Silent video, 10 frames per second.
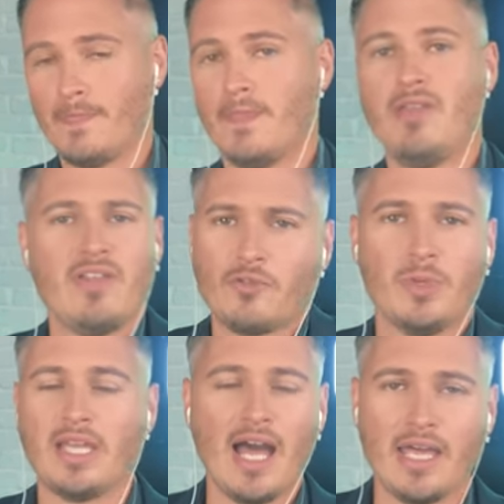even after we
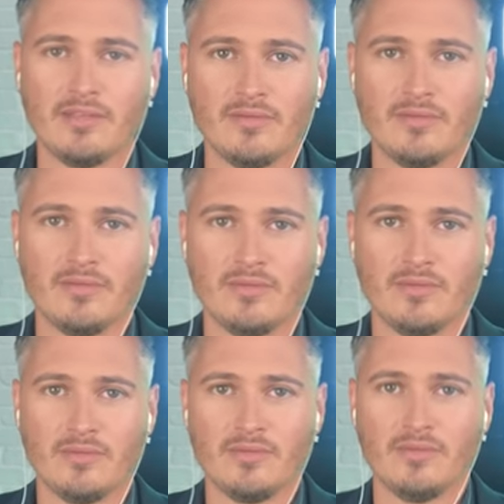got
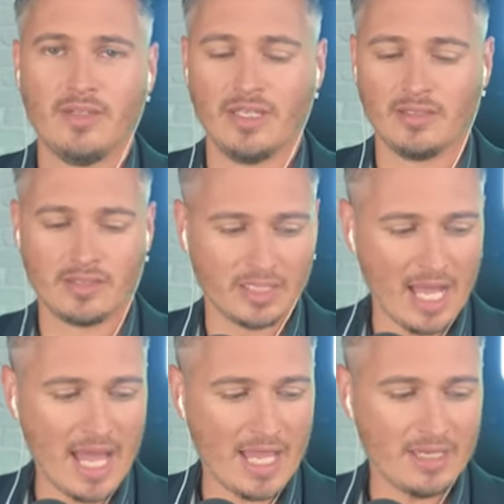the
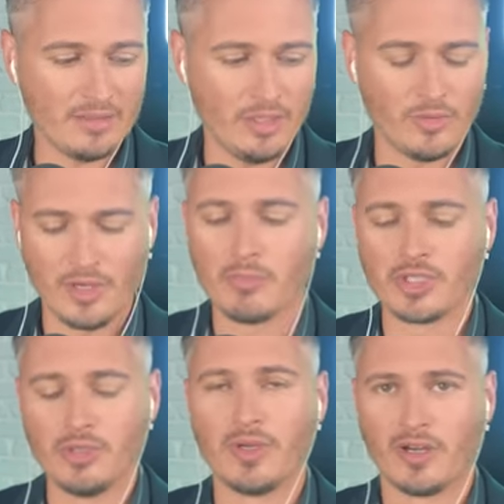guy, you know, the number
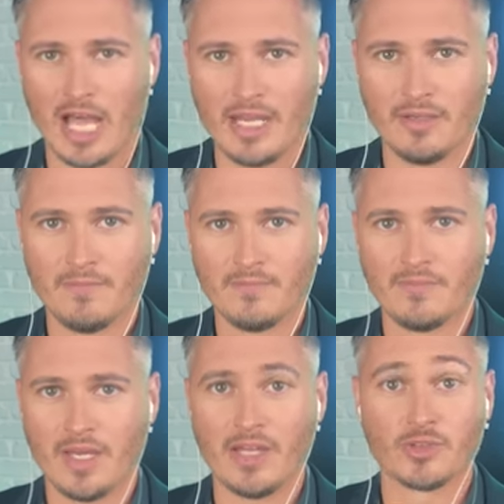two at Al-Qaeda,
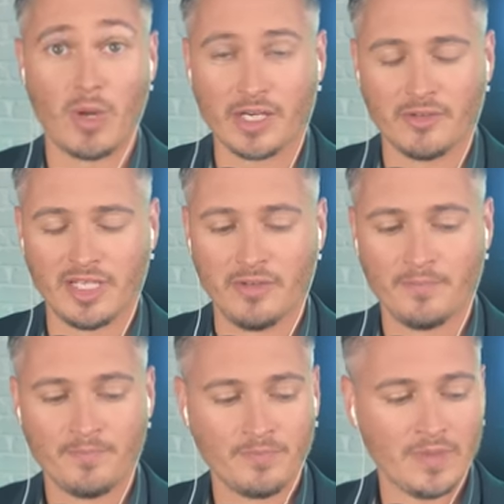Al Zawahiri,
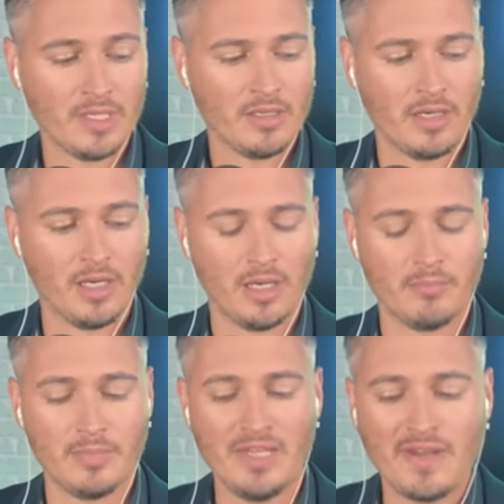
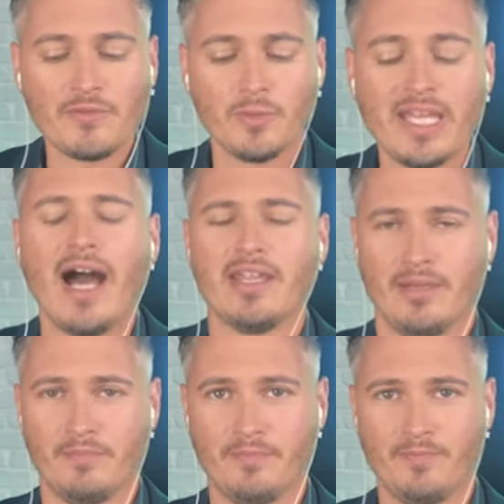even after we got
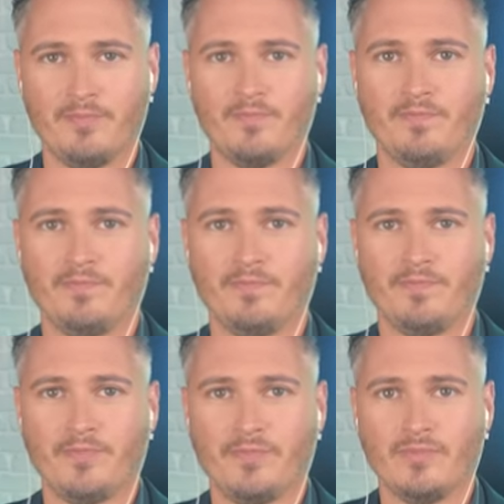him,
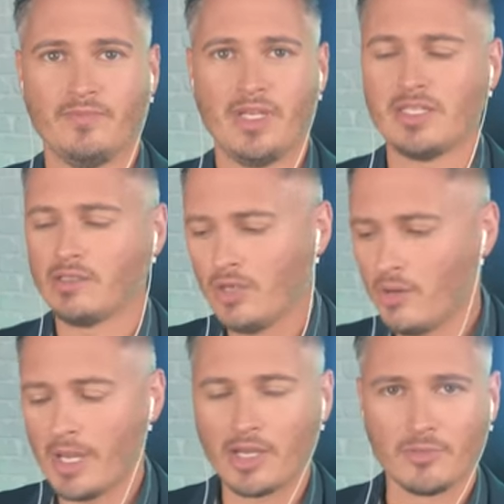he's like, no, I'm
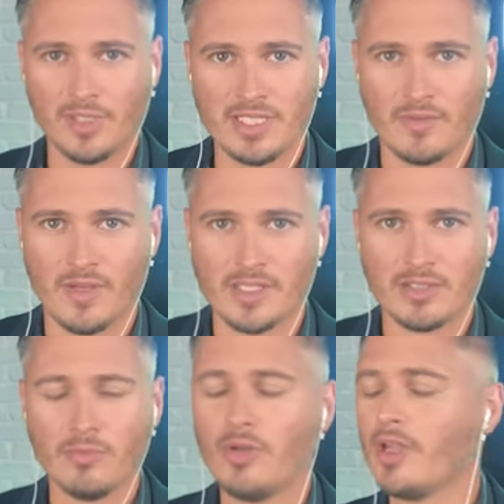not going to release the funds.
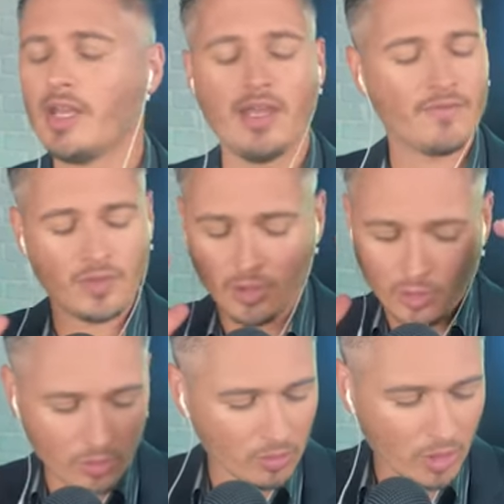Well, hold on. If the
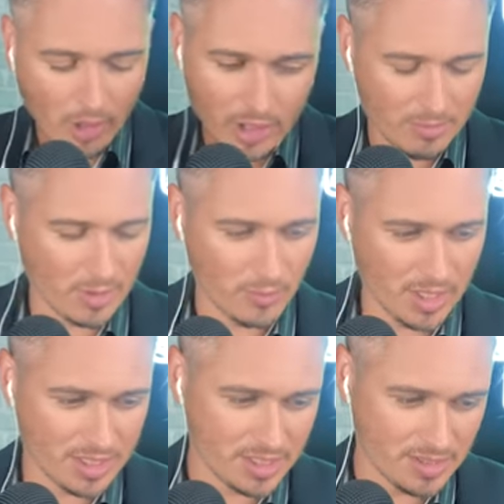whole argument
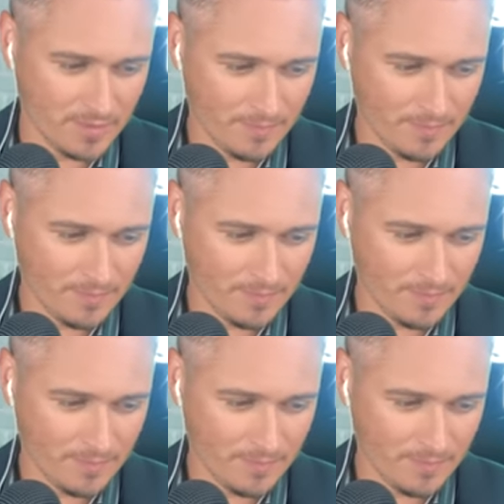was